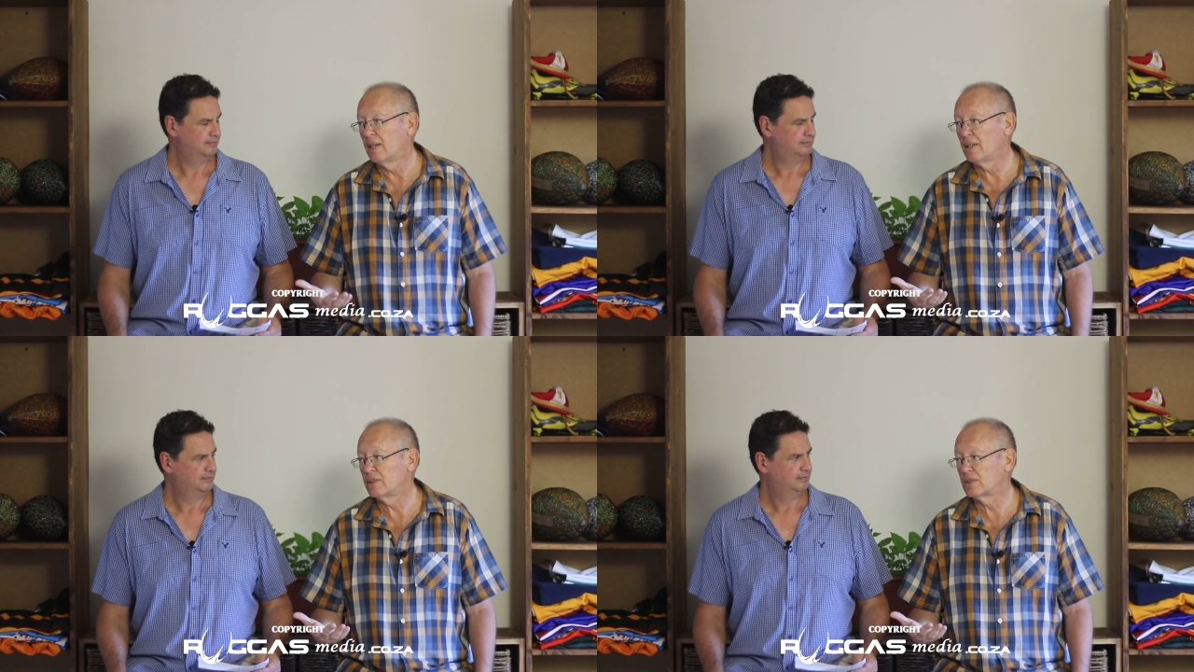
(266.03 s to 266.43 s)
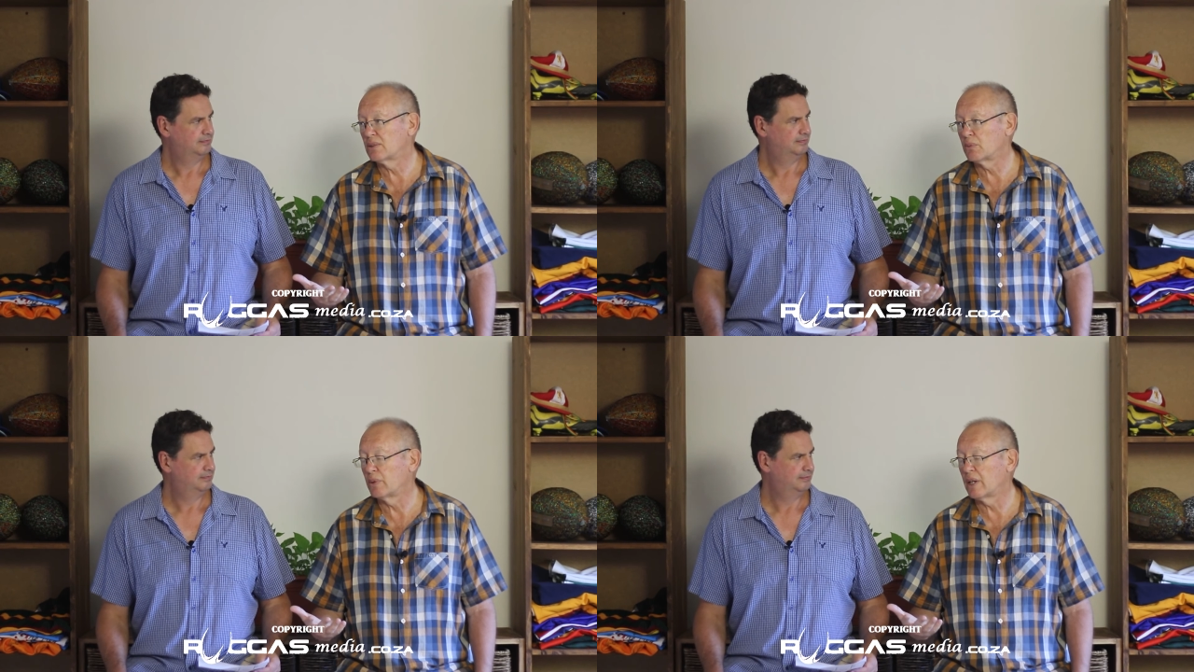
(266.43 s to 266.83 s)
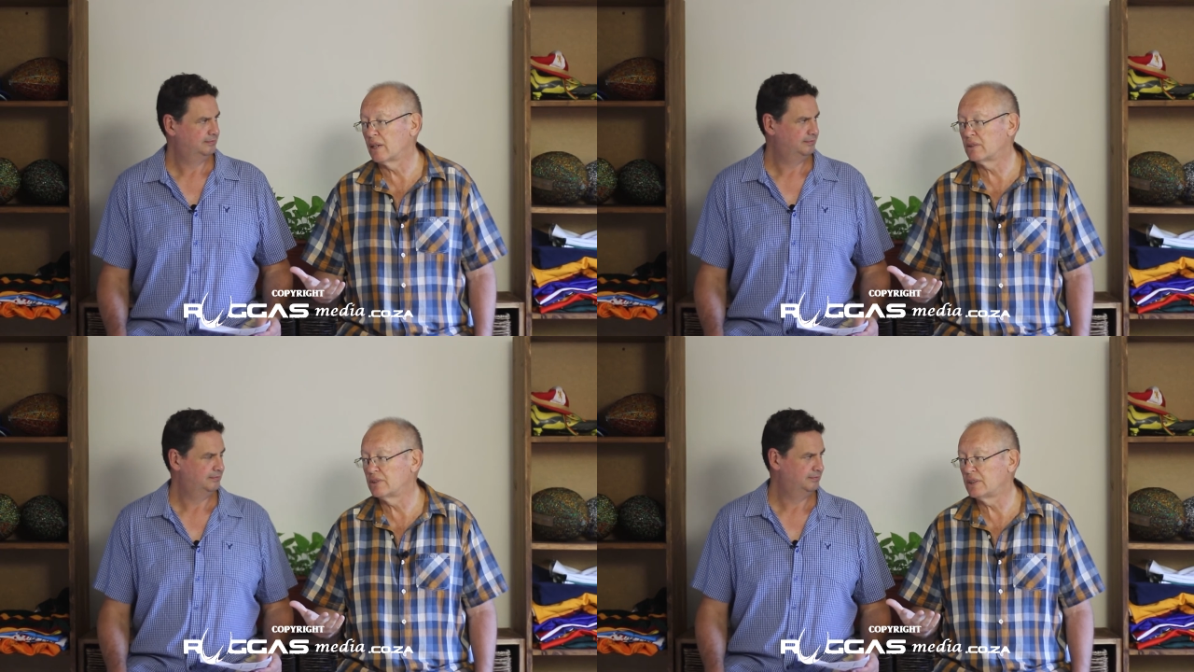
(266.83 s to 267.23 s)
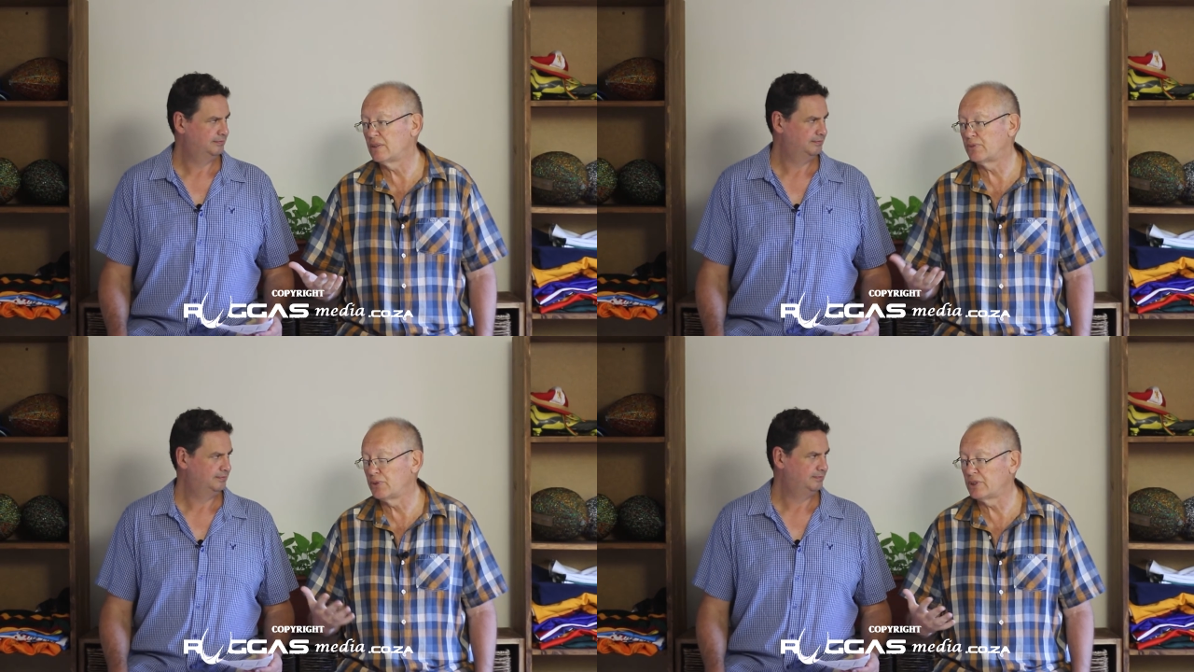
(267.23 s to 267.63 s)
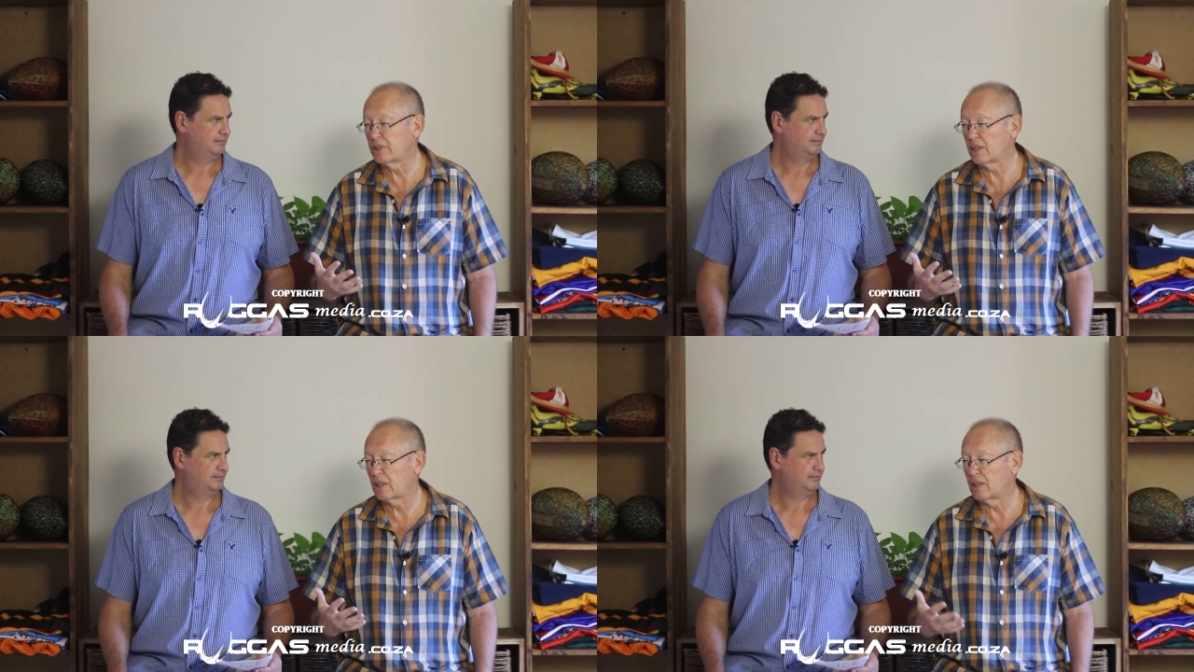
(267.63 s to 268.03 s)
Speaker 1: is we're going to see Free
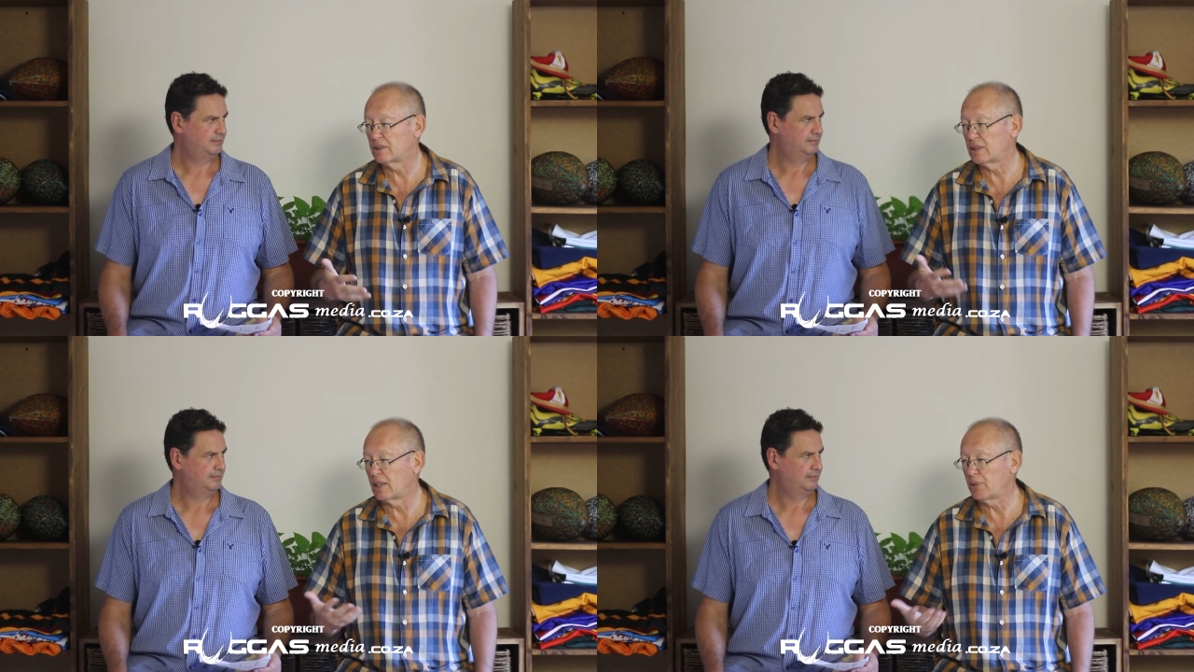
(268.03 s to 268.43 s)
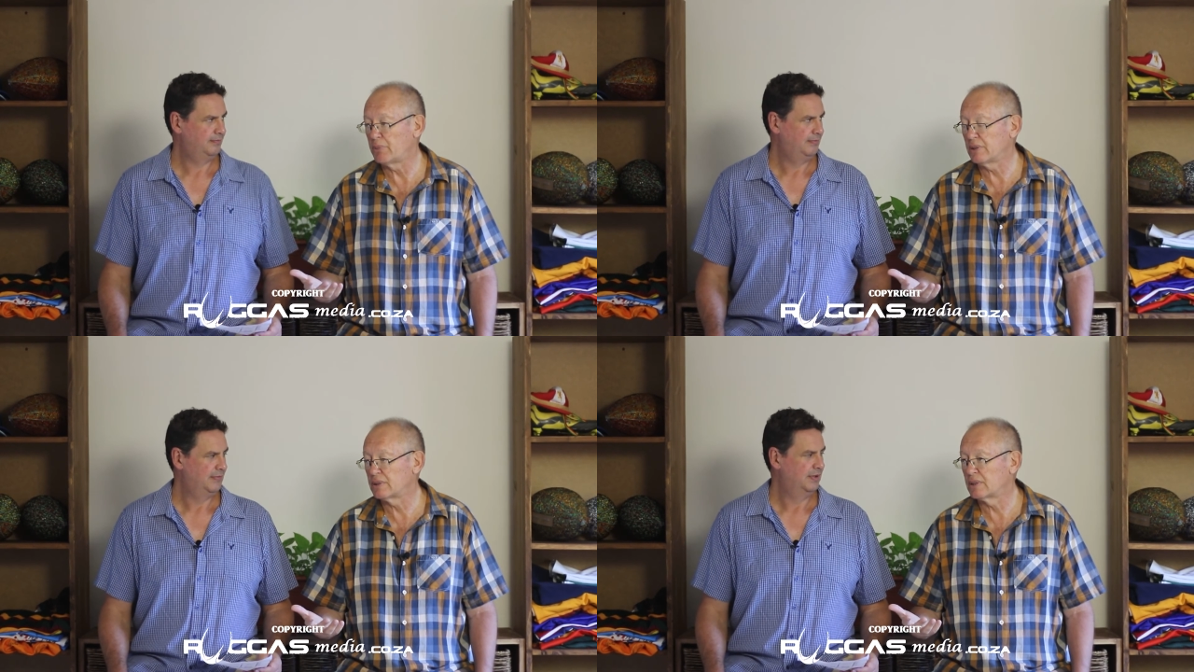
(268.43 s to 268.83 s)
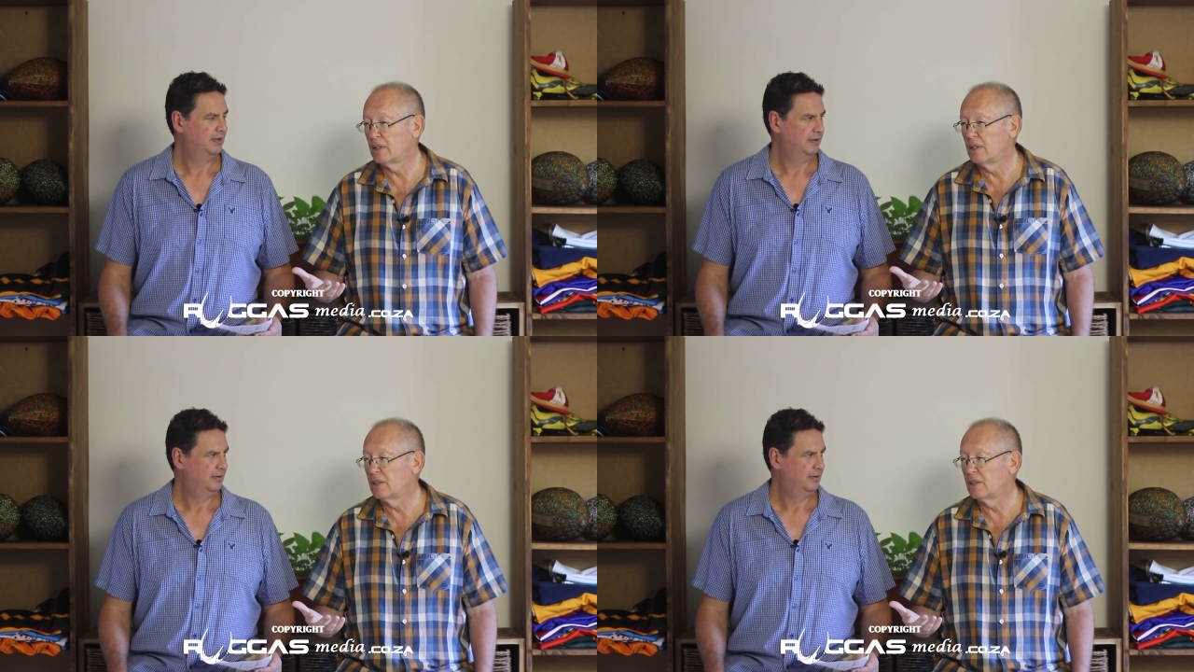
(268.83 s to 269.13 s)
State against the Leopards.